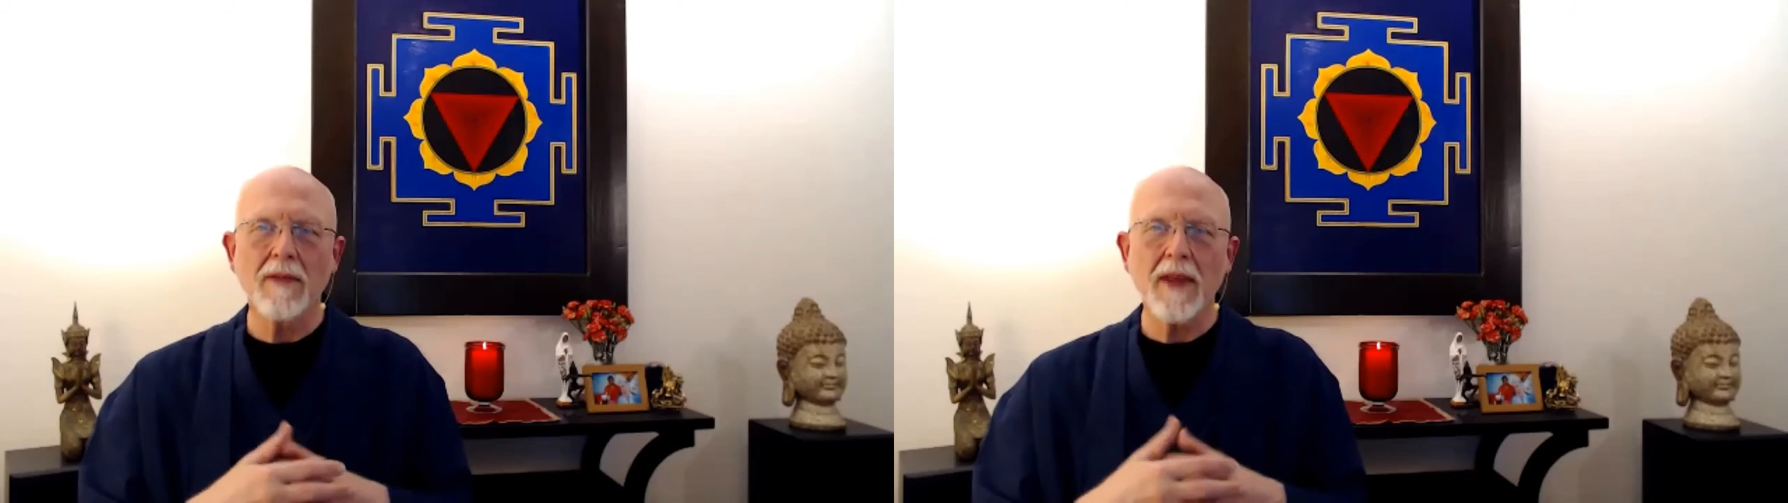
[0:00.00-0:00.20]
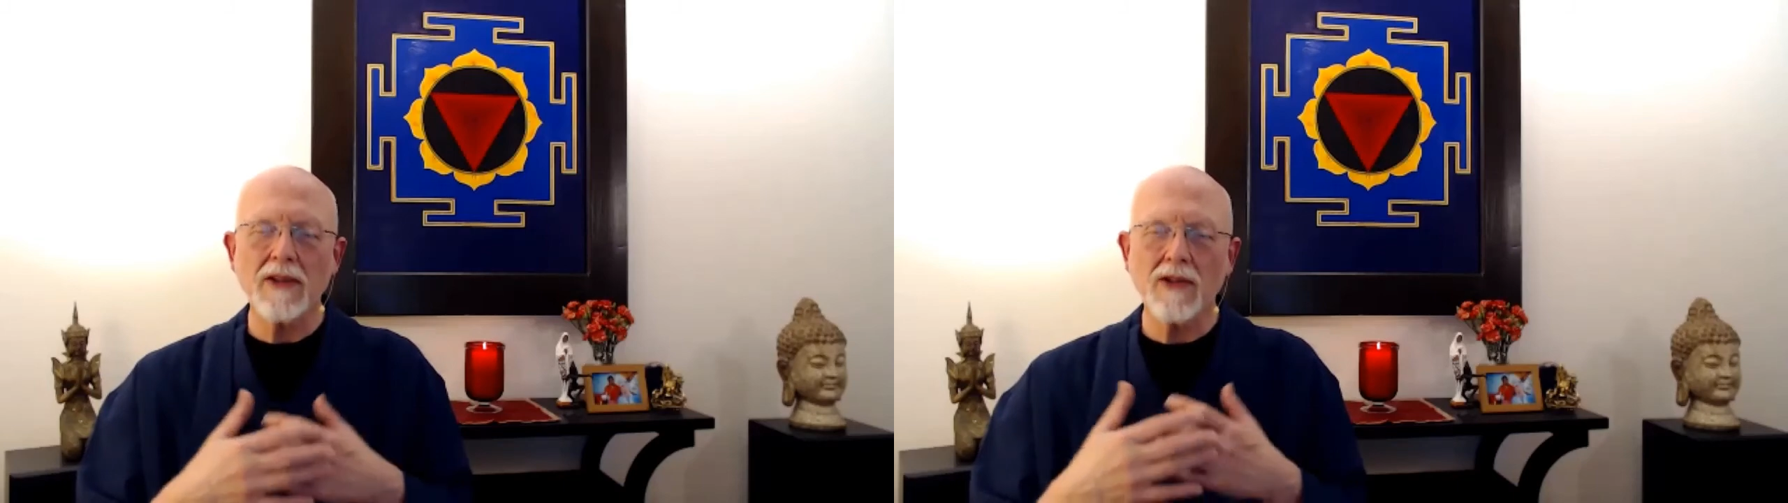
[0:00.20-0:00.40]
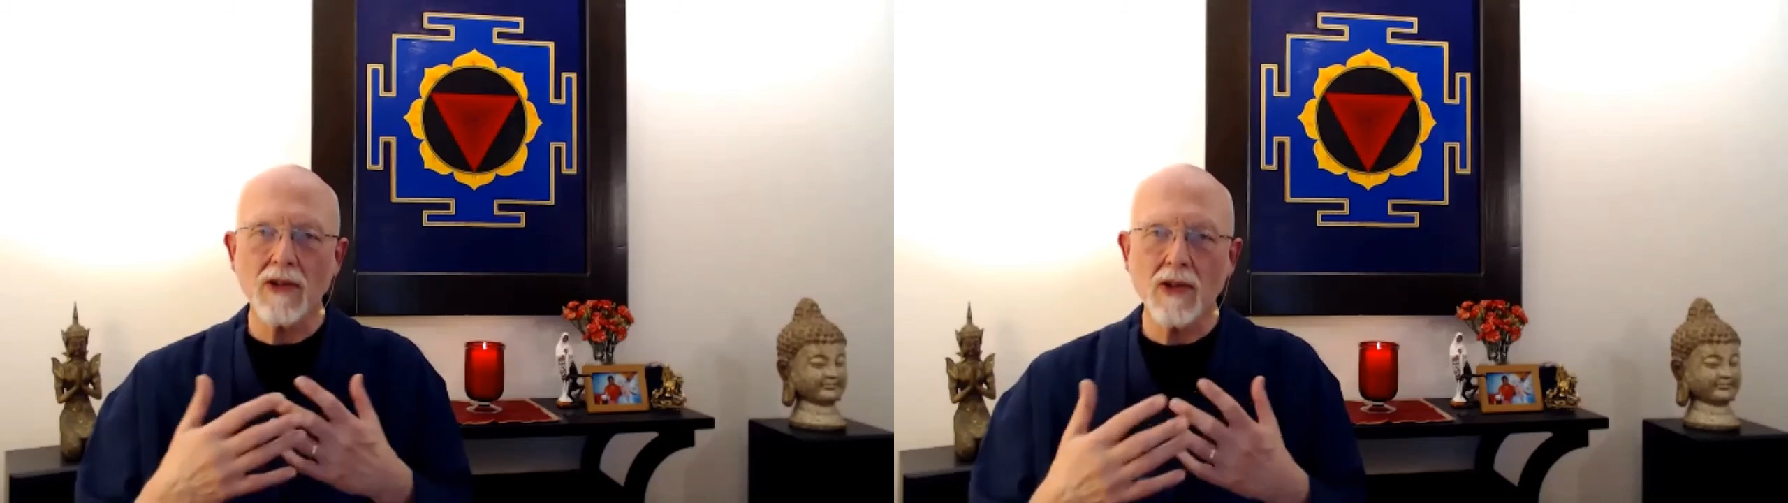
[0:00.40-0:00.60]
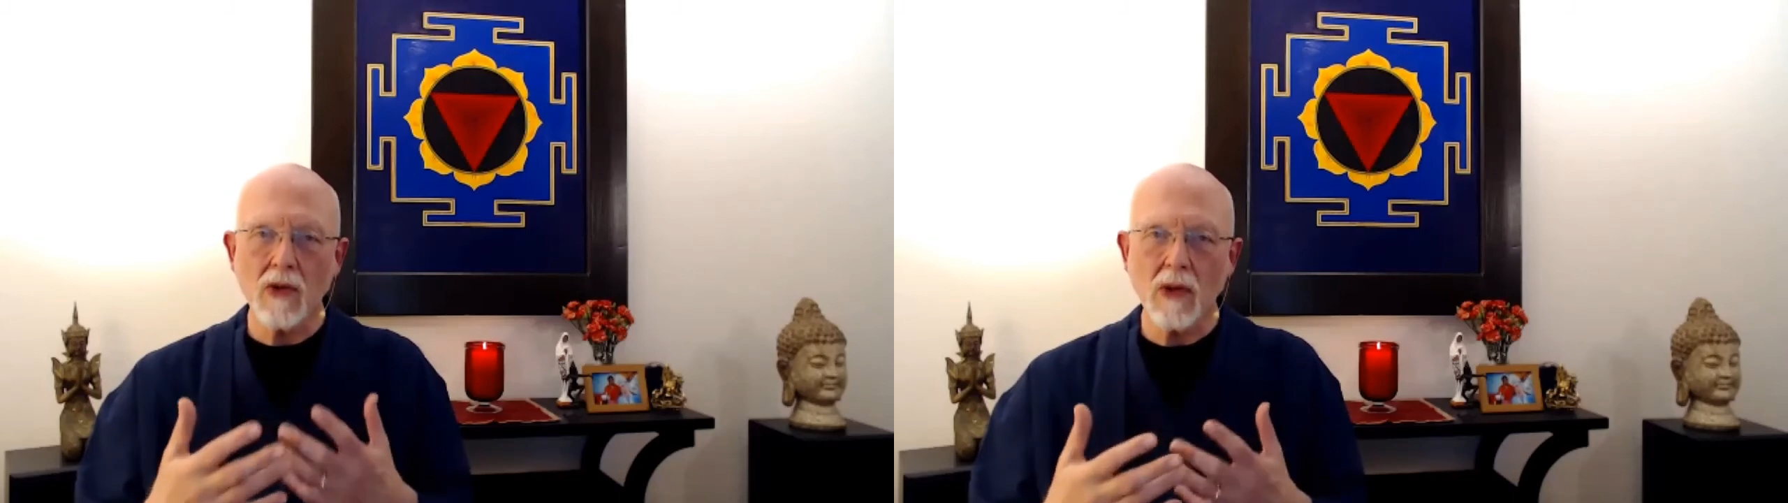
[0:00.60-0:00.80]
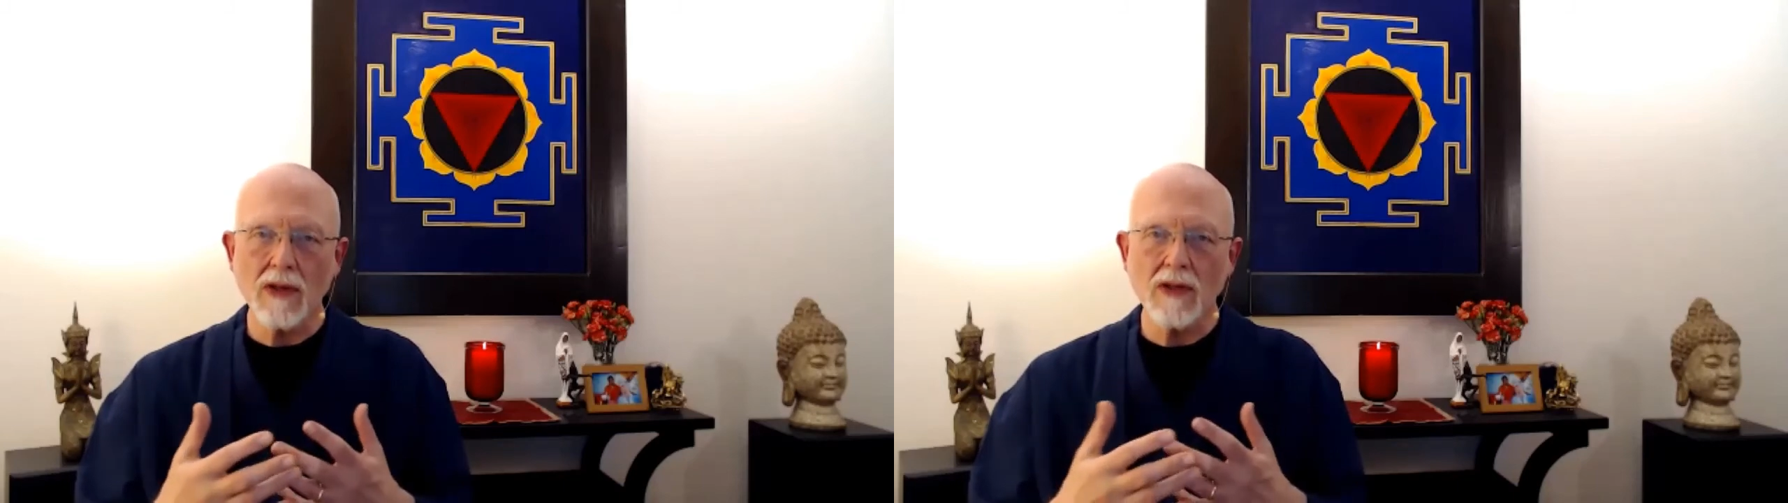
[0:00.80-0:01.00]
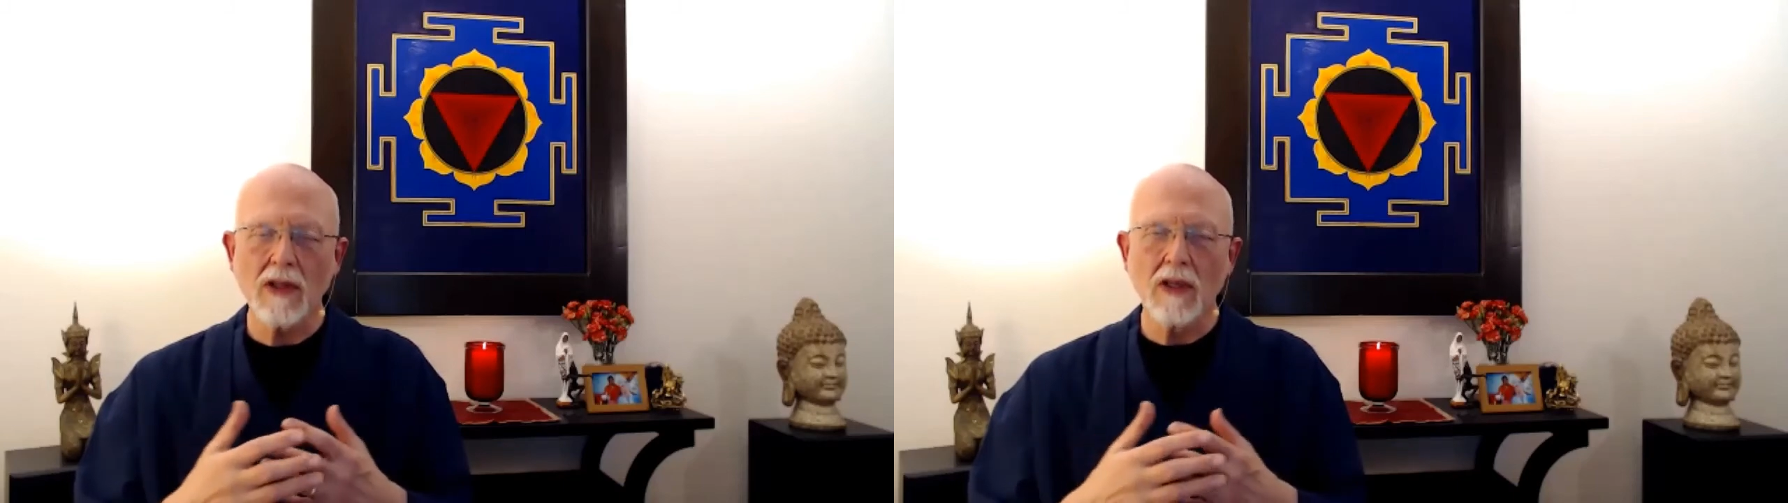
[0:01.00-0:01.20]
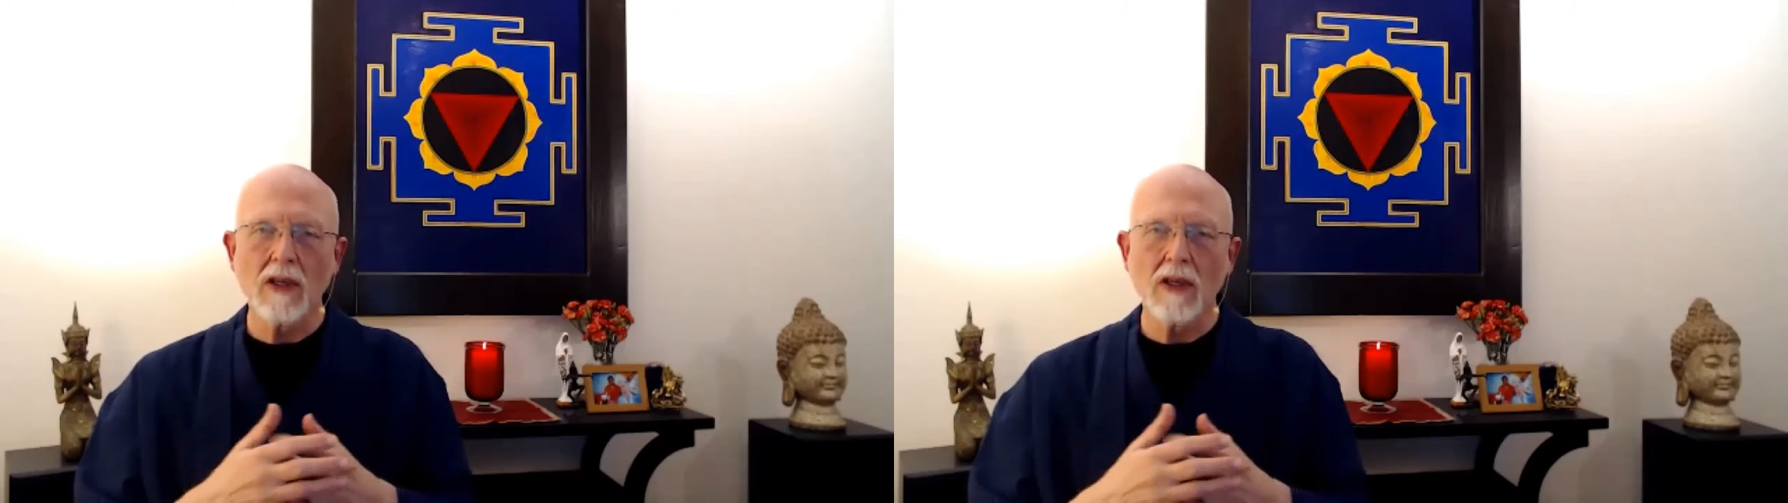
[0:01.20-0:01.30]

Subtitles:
That is the source